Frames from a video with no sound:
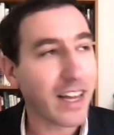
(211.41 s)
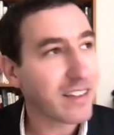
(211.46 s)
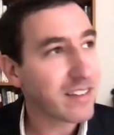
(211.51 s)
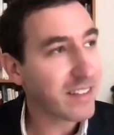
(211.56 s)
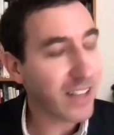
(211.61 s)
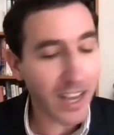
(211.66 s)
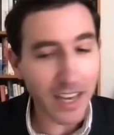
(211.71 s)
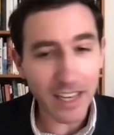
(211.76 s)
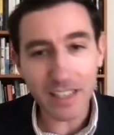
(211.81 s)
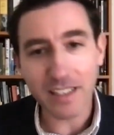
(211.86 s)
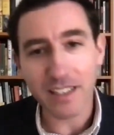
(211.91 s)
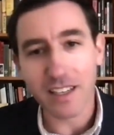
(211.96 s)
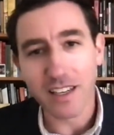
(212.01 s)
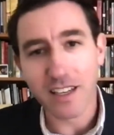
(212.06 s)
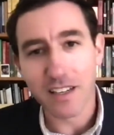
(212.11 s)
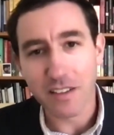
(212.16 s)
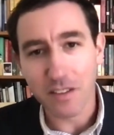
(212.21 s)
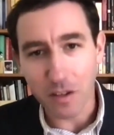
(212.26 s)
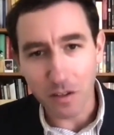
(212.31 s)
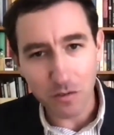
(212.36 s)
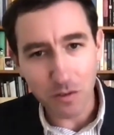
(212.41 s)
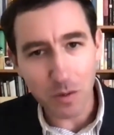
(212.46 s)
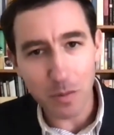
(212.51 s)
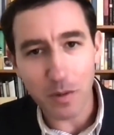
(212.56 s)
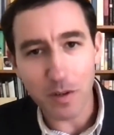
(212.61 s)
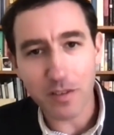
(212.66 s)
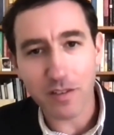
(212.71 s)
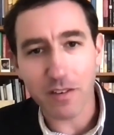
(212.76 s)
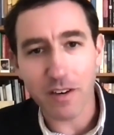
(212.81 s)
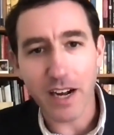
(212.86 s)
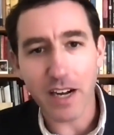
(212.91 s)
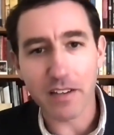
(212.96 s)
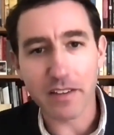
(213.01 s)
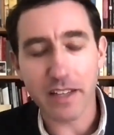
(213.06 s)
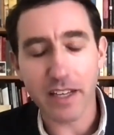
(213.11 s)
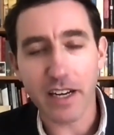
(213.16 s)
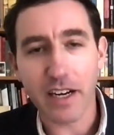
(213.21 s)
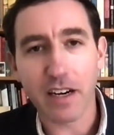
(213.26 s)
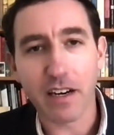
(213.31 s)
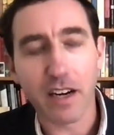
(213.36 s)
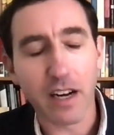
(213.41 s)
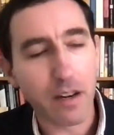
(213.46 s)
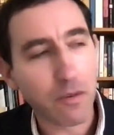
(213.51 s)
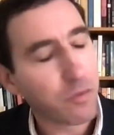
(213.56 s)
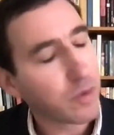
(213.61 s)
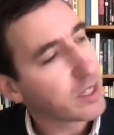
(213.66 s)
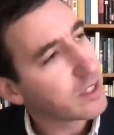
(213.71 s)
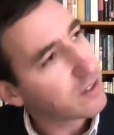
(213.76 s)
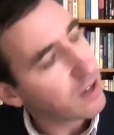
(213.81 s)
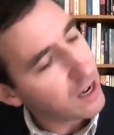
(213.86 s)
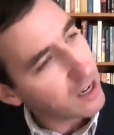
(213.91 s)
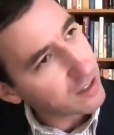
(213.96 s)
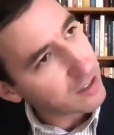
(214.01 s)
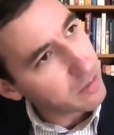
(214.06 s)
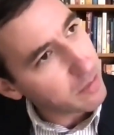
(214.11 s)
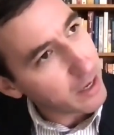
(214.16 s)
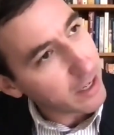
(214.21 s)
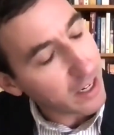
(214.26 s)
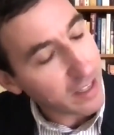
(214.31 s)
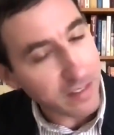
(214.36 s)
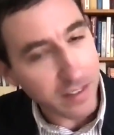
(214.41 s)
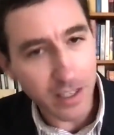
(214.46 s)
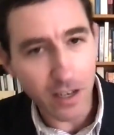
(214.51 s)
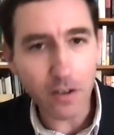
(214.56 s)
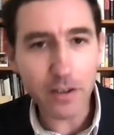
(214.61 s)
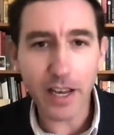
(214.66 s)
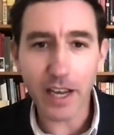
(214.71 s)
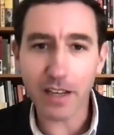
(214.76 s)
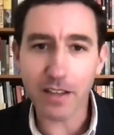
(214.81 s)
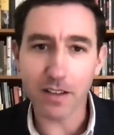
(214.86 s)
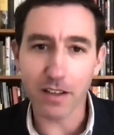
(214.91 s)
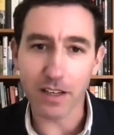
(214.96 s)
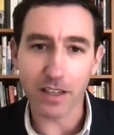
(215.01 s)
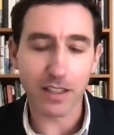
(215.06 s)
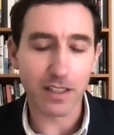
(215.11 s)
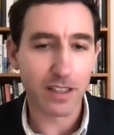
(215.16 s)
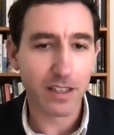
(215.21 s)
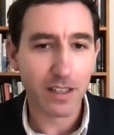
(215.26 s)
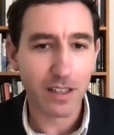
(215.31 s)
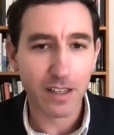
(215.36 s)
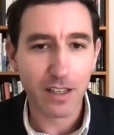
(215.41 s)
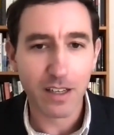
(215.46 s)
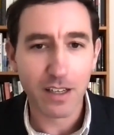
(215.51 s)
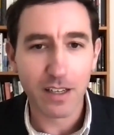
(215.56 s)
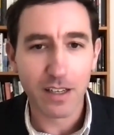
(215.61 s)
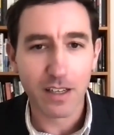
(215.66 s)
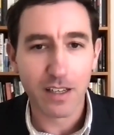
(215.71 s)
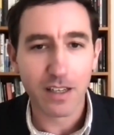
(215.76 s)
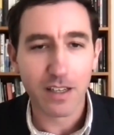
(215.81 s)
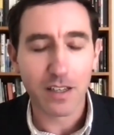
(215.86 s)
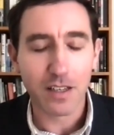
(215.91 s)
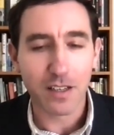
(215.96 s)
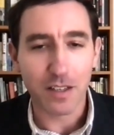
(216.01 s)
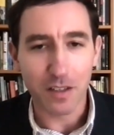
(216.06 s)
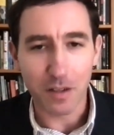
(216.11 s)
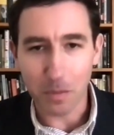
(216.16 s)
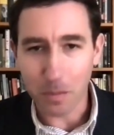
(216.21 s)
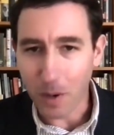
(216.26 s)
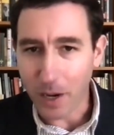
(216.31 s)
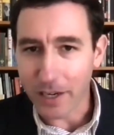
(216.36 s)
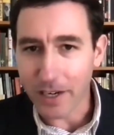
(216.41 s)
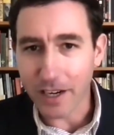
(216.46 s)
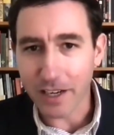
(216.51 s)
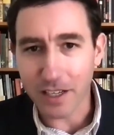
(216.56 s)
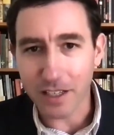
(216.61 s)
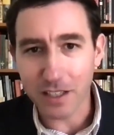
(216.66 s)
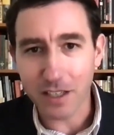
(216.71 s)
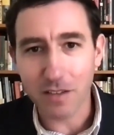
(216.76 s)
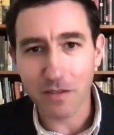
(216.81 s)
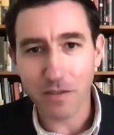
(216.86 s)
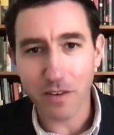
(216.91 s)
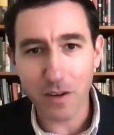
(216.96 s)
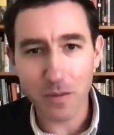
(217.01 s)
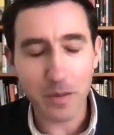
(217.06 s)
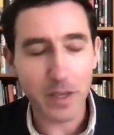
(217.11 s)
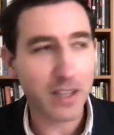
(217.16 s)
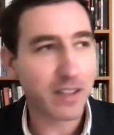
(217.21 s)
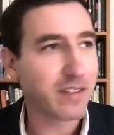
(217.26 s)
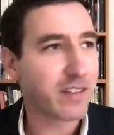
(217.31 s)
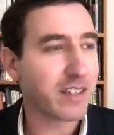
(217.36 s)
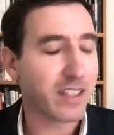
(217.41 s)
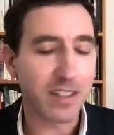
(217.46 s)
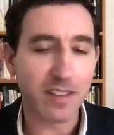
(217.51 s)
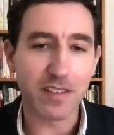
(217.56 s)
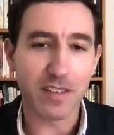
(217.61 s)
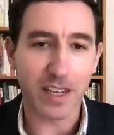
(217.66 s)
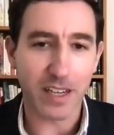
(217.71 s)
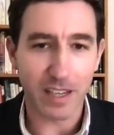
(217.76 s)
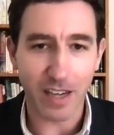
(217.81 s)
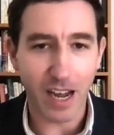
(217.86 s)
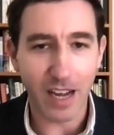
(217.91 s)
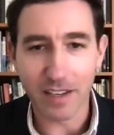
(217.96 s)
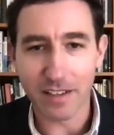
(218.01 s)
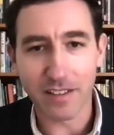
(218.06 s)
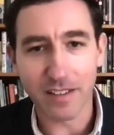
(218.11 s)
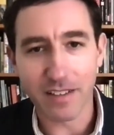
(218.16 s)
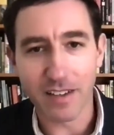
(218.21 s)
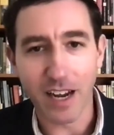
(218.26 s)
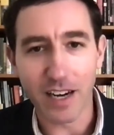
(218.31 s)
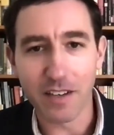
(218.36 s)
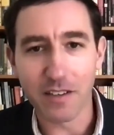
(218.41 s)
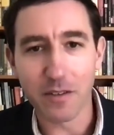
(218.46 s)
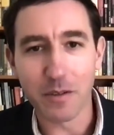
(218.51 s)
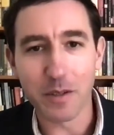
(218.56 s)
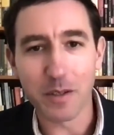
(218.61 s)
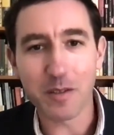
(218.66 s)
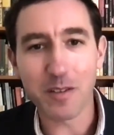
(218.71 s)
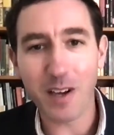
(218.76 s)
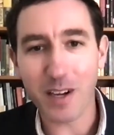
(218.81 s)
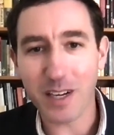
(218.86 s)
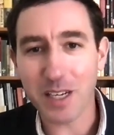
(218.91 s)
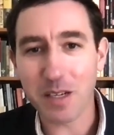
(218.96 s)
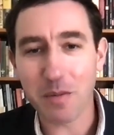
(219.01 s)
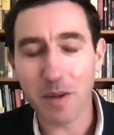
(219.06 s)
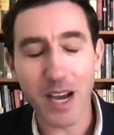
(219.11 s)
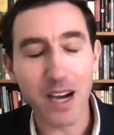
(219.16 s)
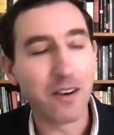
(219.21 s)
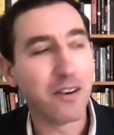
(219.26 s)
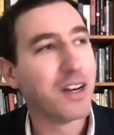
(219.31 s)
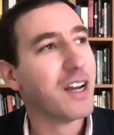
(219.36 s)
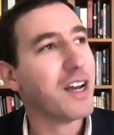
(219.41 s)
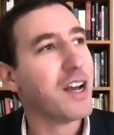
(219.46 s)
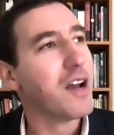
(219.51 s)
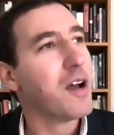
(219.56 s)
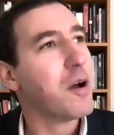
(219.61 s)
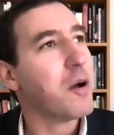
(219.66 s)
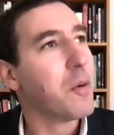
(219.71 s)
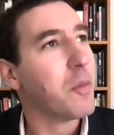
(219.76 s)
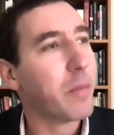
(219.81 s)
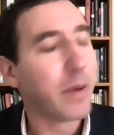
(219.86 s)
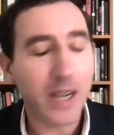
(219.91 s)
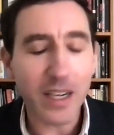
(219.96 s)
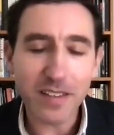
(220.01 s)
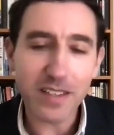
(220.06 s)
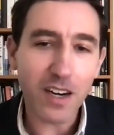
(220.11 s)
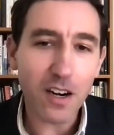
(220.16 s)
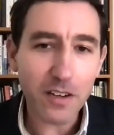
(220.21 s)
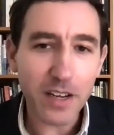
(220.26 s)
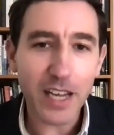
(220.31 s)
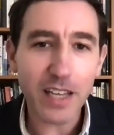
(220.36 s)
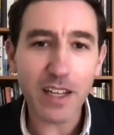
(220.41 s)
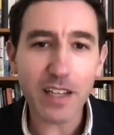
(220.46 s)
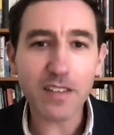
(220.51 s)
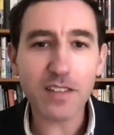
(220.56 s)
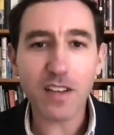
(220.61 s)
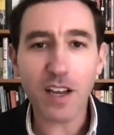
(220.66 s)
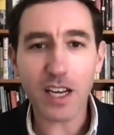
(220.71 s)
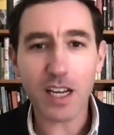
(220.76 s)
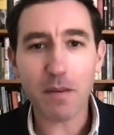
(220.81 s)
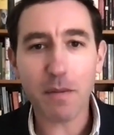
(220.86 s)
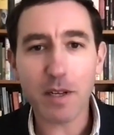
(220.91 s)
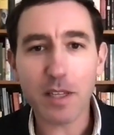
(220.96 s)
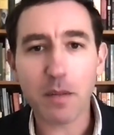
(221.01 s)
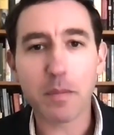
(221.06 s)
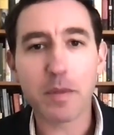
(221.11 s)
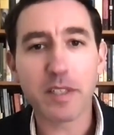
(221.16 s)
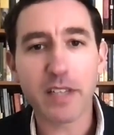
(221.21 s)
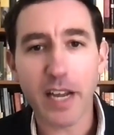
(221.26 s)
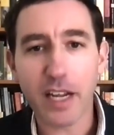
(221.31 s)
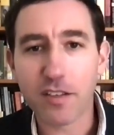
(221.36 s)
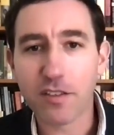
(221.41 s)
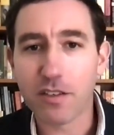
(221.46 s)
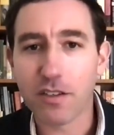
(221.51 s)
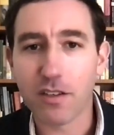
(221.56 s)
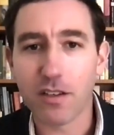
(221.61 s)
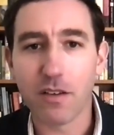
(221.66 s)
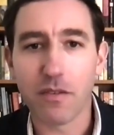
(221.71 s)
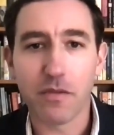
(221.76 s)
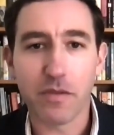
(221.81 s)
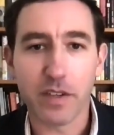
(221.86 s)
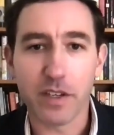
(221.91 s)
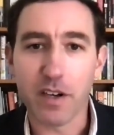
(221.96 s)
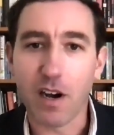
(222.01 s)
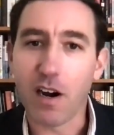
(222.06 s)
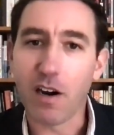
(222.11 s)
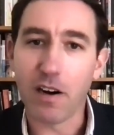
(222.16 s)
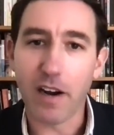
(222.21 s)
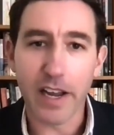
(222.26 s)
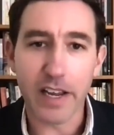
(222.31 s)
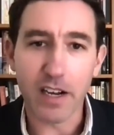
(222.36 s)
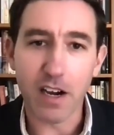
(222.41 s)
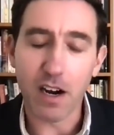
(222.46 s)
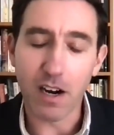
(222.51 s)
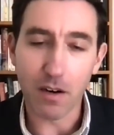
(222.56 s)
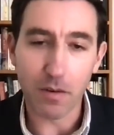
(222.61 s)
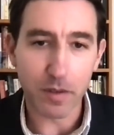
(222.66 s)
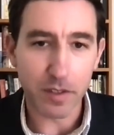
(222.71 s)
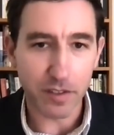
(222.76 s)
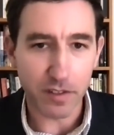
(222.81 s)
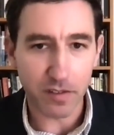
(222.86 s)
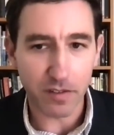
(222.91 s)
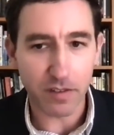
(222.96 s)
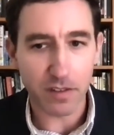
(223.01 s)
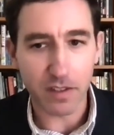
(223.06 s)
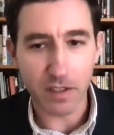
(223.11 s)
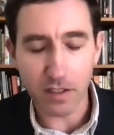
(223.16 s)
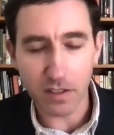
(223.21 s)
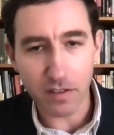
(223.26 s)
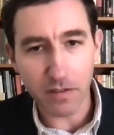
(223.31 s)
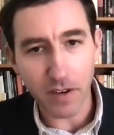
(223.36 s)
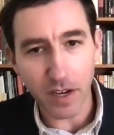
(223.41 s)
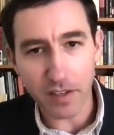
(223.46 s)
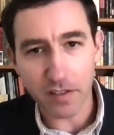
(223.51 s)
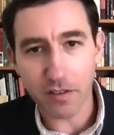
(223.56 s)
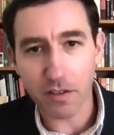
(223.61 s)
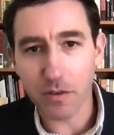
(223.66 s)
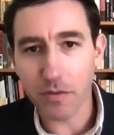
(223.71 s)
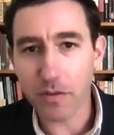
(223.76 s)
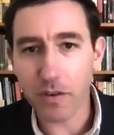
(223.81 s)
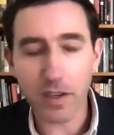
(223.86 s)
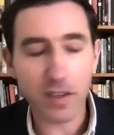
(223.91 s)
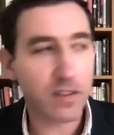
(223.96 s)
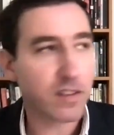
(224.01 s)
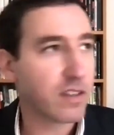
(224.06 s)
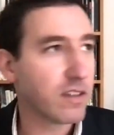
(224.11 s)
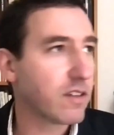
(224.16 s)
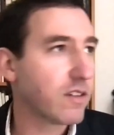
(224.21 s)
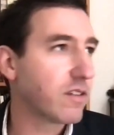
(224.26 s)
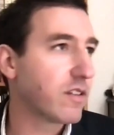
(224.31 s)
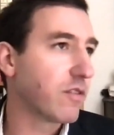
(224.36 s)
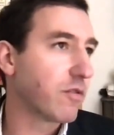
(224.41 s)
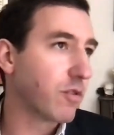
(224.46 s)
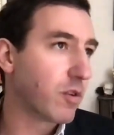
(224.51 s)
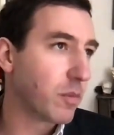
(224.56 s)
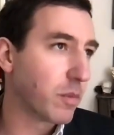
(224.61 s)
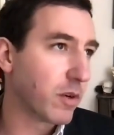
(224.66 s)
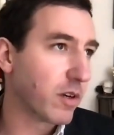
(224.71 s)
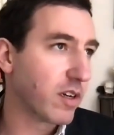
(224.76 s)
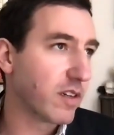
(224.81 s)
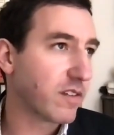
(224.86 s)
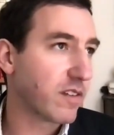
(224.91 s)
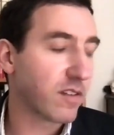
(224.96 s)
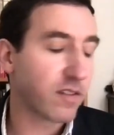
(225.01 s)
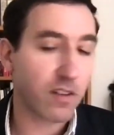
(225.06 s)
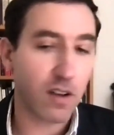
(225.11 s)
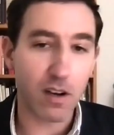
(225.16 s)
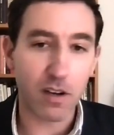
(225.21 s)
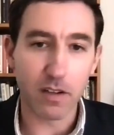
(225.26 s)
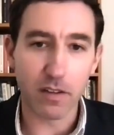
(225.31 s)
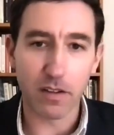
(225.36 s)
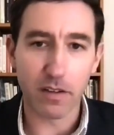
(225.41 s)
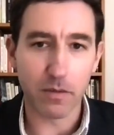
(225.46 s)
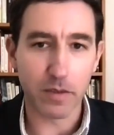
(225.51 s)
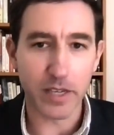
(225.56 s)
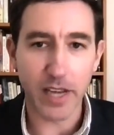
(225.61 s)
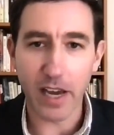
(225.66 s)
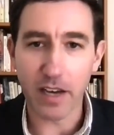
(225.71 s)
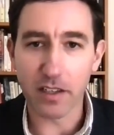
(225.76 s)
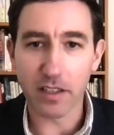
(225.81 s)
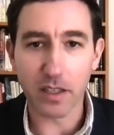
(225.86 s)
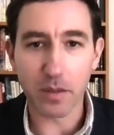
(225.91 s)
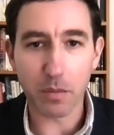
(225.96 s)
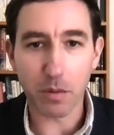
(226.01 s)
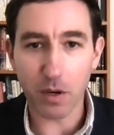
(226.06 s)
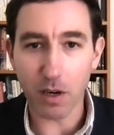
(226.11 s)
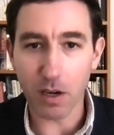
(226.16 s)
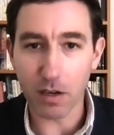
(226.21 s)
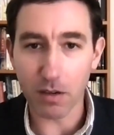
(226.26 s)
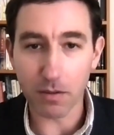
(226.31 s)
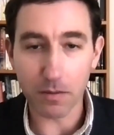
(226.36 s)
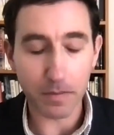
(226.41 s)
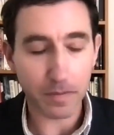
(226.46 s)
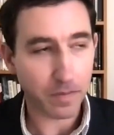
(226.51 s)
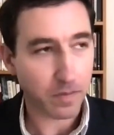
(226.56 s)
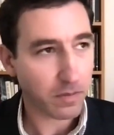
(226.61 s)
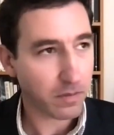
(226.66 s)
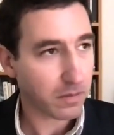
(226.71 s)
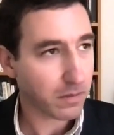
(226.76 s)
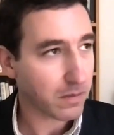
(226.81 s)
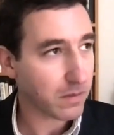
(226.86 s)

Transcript: That said, those rumors are out there, and we talked about. It. I said, okay, look, you're probably not going to confirm this, and he's like, I, I don't know what you're talking about. But I said, okay, let's talk about the potential of VR AR, which is the device you're referring to. The rumor is it's called the Reality Pro.